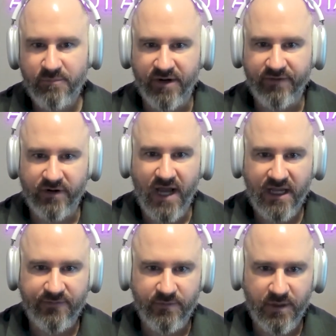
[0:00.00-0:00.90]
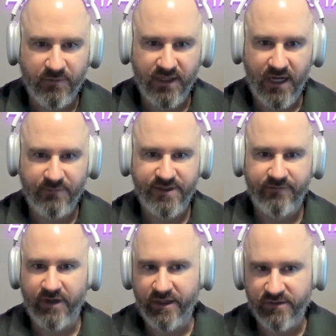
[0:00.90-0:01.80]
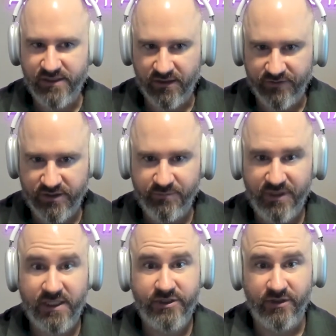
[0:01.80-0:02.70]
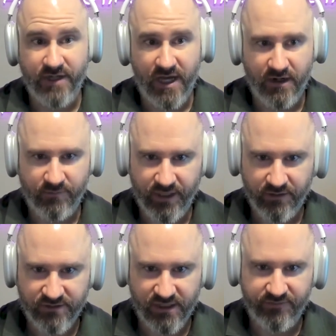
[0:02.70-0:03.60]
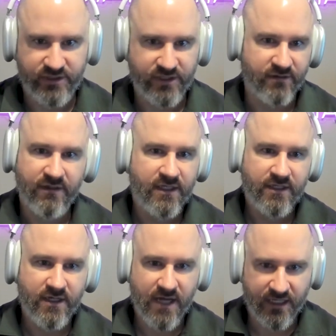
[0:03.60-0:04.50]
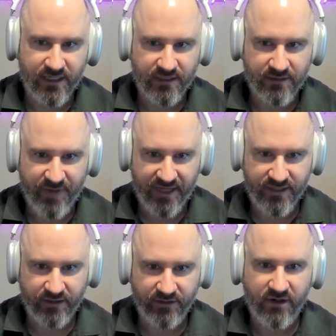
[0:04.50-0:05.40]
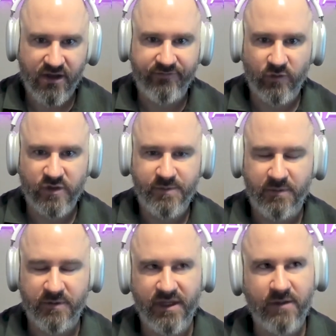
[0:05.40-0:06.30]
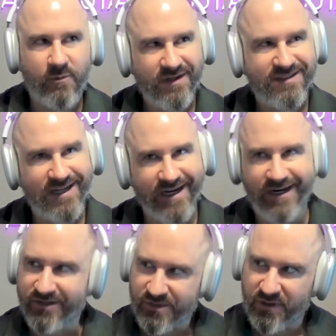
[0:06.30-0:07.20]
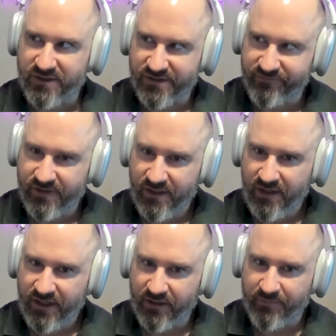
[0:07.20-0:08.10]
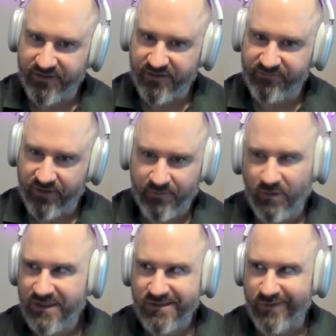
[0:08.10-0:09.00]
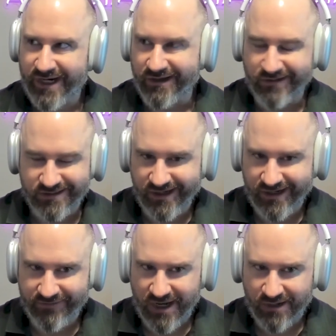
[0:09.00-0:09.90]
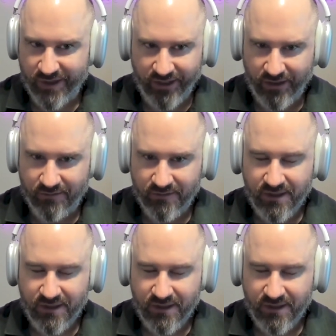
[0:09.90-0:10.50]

But if you're not giving people the option of radio and television because you're not on radio and television, you're not going to get the bad data. You're going to force people to be like, where did I hear this person hear about them from? It wasn't radio, because they're not even on radio.